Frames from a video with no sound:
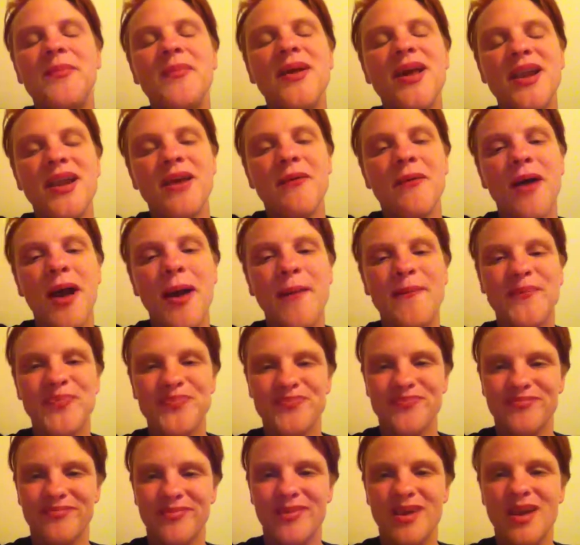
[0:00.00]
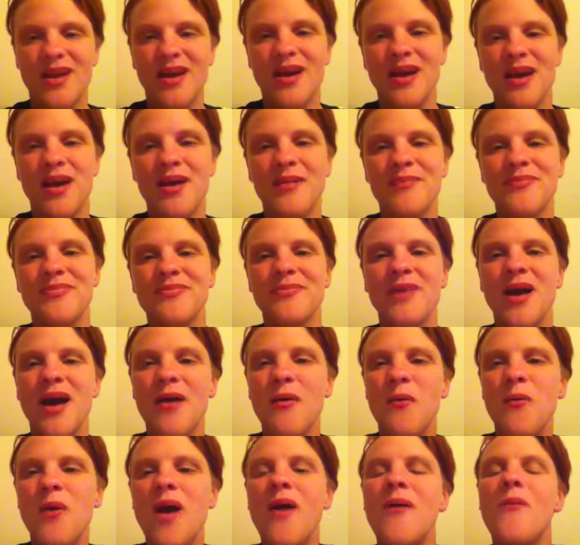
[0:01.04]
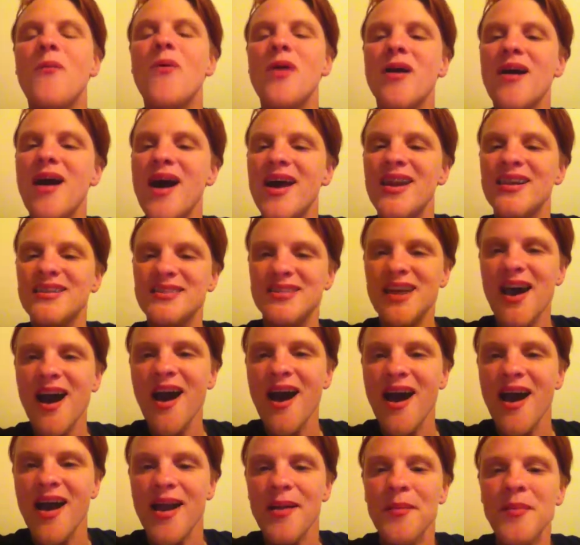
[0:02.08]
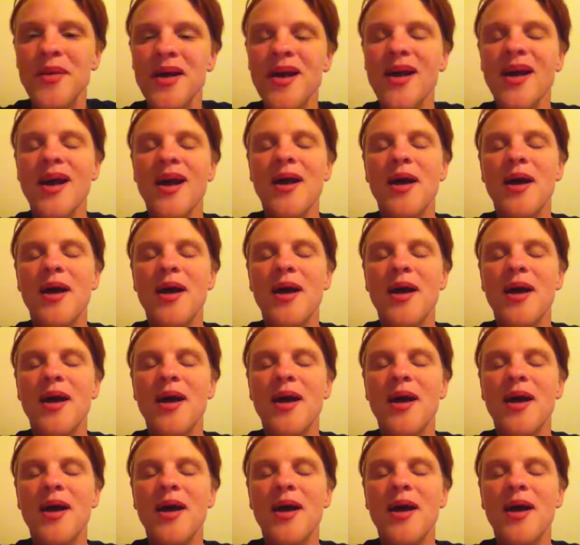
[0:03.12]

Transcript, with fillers: Anyway, um, we're out of time.